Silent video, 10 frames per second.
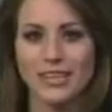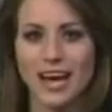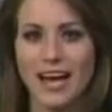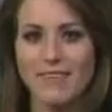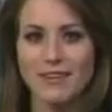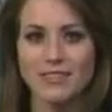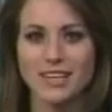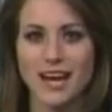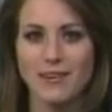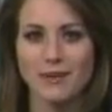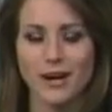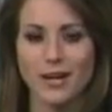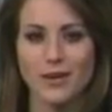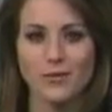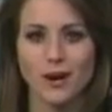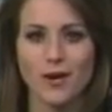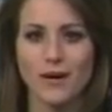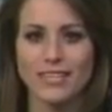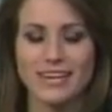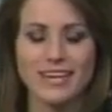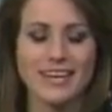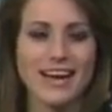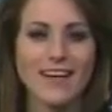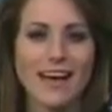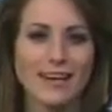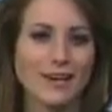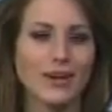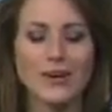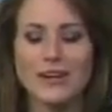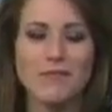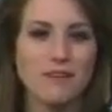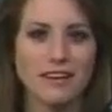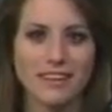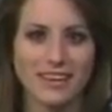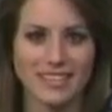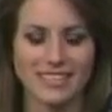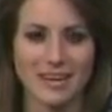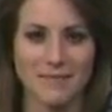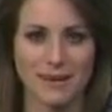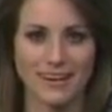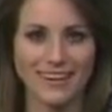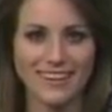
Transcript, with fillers: live outside Radio Row. And Danielle, I can already feel the excitement.